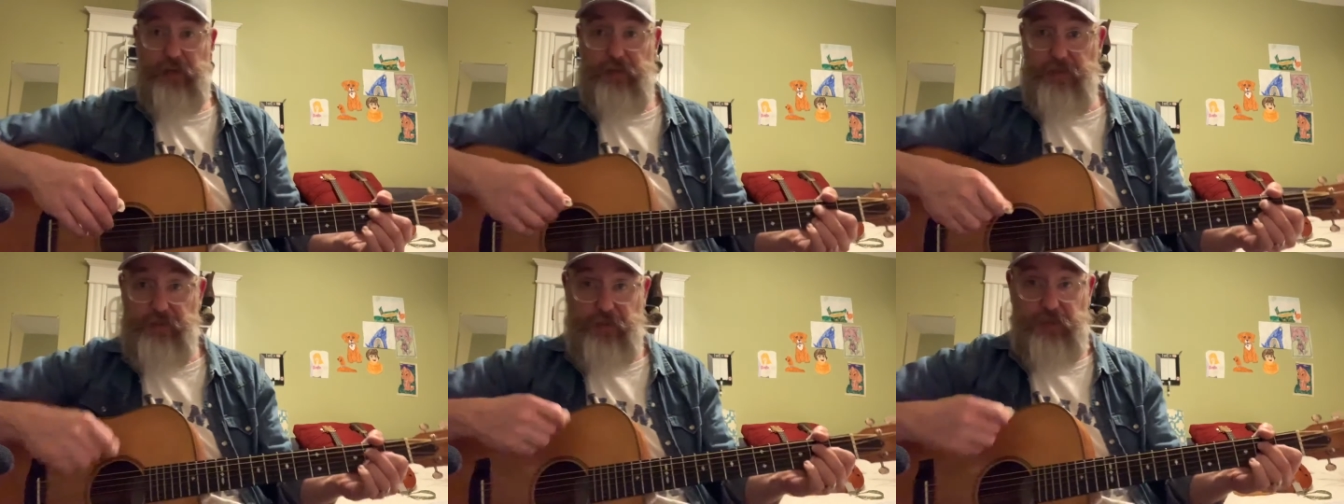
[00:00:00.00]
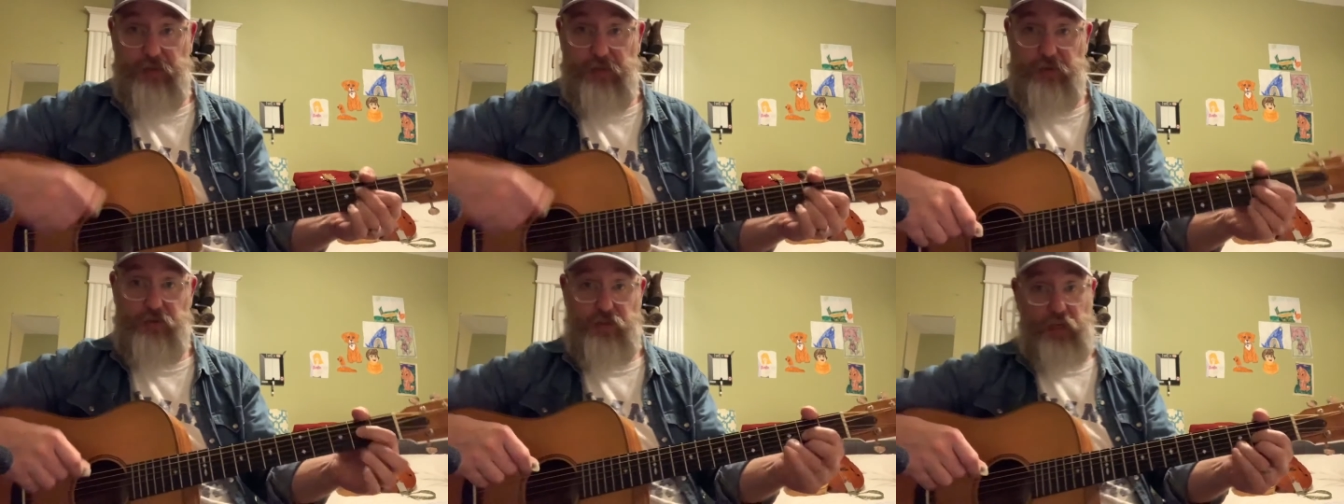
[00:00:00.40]
easy to
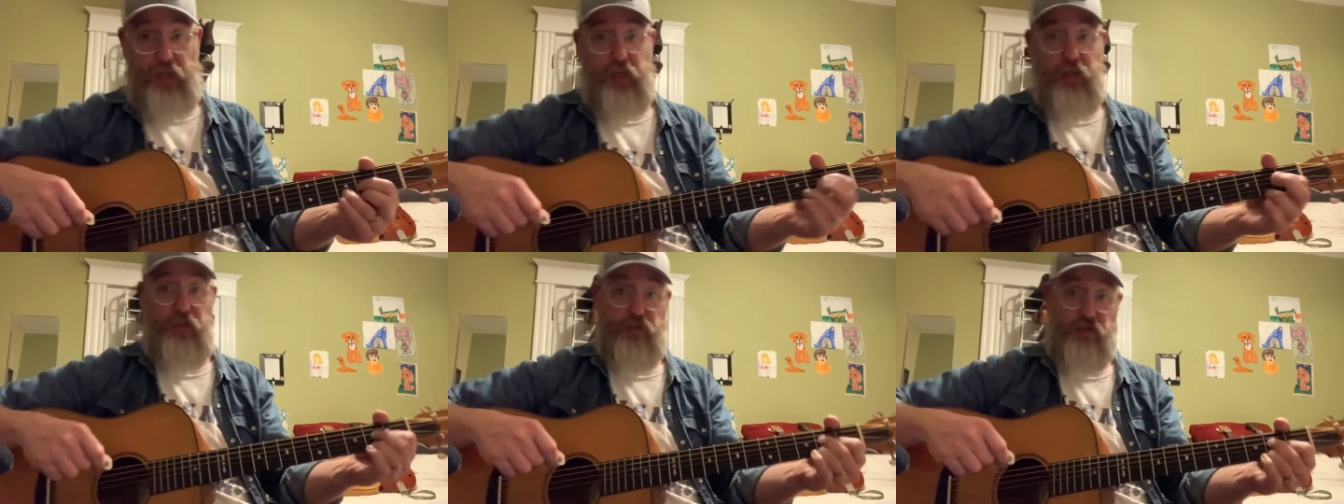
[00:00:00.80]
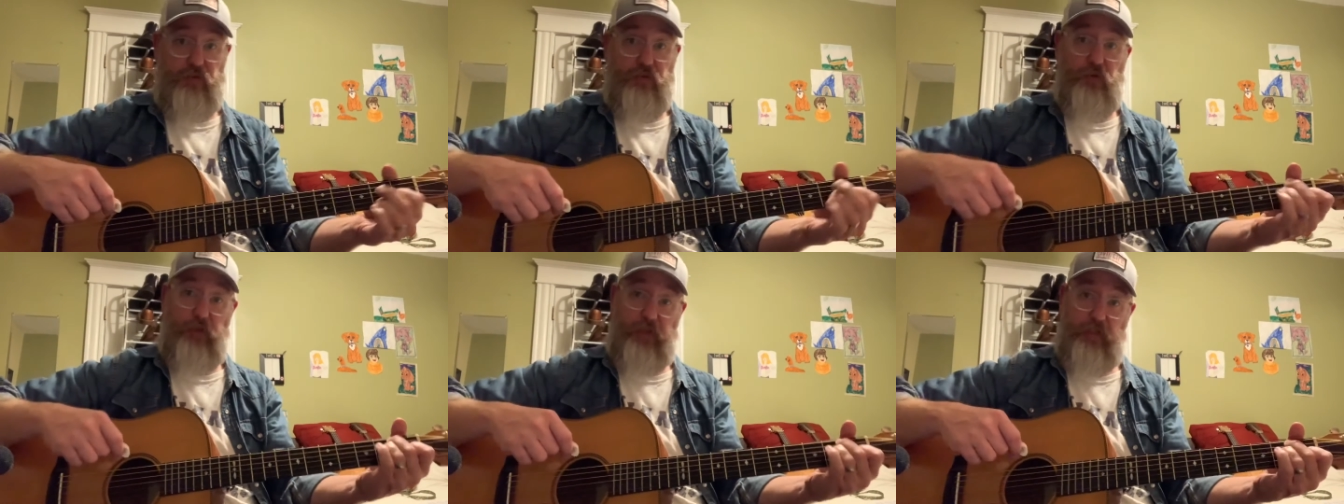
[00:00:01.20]
change
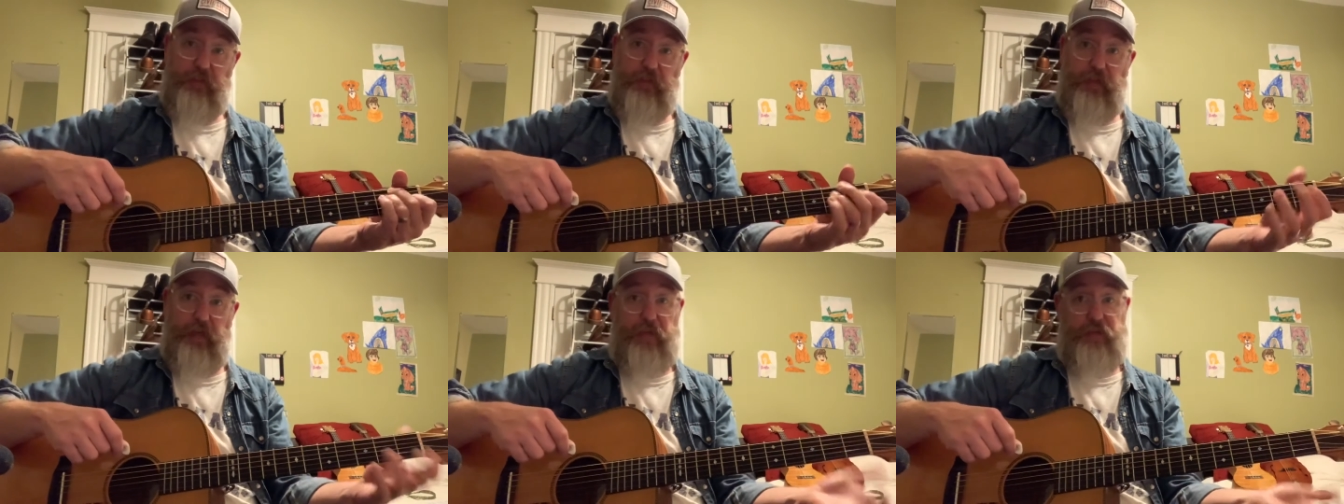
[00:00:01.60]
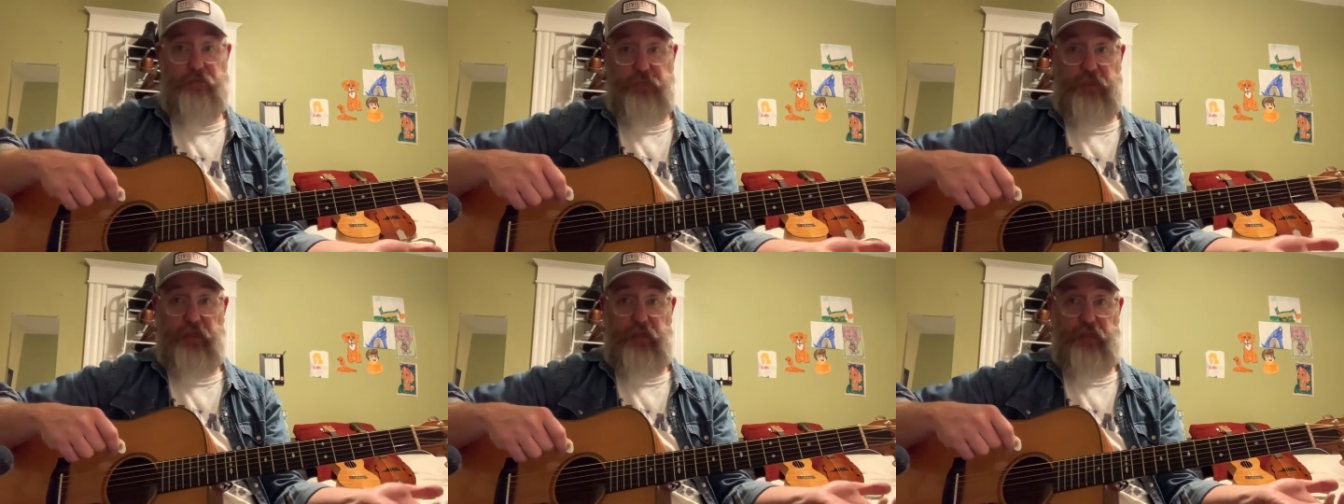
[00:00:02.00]
quickly as a
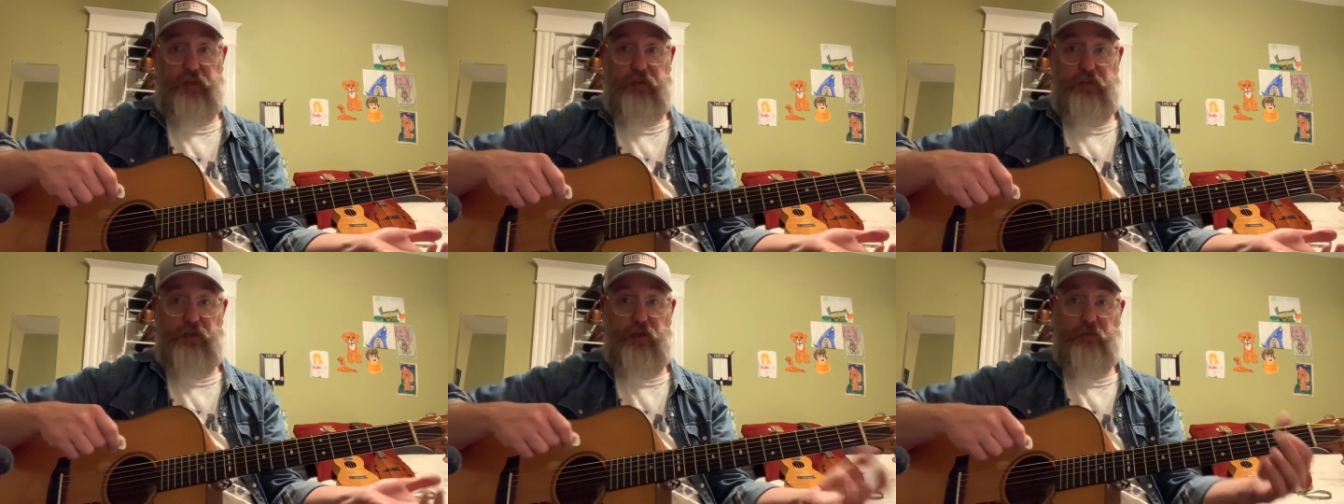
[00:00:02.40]
beginning guitar